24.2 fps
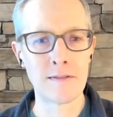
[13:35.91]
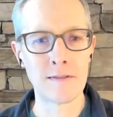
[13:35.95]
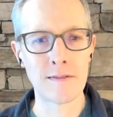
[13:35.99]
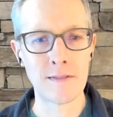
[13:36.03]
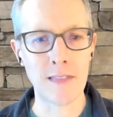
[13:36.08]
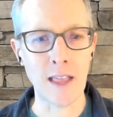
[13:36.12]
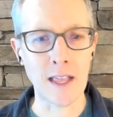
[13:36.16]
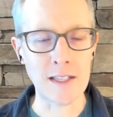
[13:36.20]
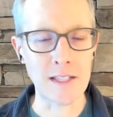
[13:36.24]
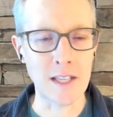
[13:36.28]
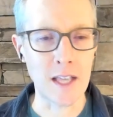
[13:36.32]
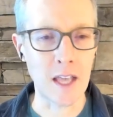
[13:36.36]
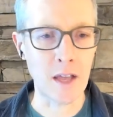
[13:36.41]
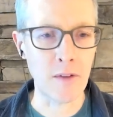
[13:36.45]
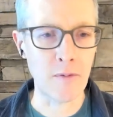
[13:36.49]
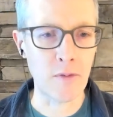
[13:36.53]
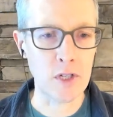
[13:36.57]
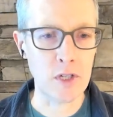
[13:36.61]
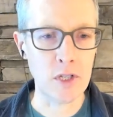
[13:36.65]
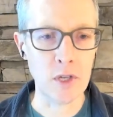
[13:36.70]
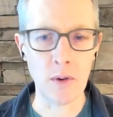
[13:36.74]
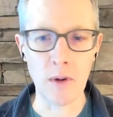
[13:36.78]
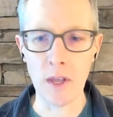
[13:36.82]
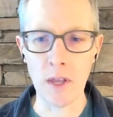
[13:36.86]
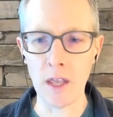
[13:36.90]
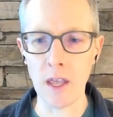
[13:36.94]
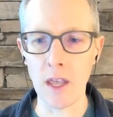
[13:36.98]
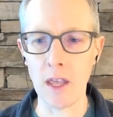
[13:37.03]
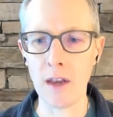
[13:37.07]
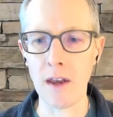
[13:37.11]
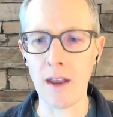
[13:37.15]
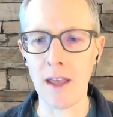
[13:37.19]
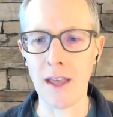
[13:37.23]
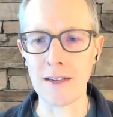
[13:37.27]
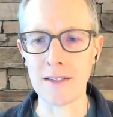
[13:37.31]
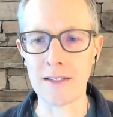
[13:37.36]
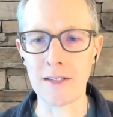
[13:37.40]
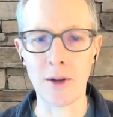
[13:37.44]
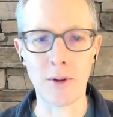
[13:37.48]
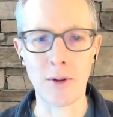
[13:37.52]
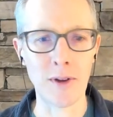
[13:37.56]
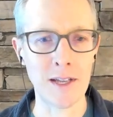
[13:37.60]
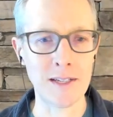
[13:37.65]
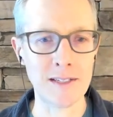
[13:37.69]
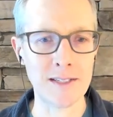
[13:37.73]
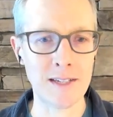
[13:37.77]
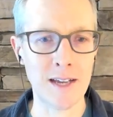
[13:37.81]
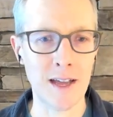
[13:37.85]
Thanks again for tuning in. Until
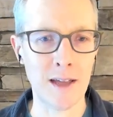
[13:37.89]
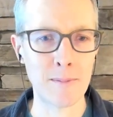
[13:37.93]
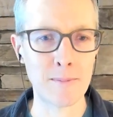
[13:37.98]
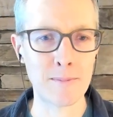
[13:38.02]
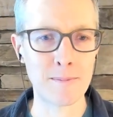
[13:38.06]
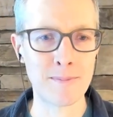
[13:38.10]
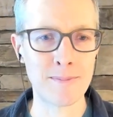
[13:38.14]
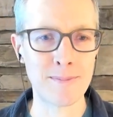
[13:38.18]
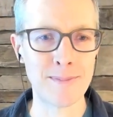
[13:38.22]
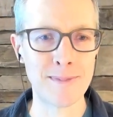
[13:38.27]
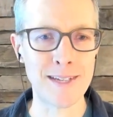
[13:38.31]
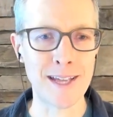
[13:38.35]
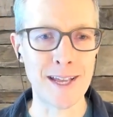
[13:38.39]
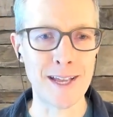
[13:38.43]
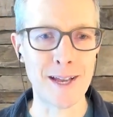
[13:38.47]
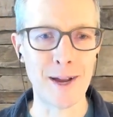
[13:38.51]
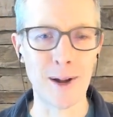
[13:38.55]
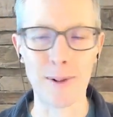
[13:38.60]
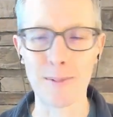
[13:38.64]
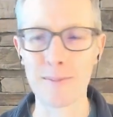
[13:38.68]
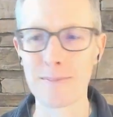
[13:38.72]
next time, take care.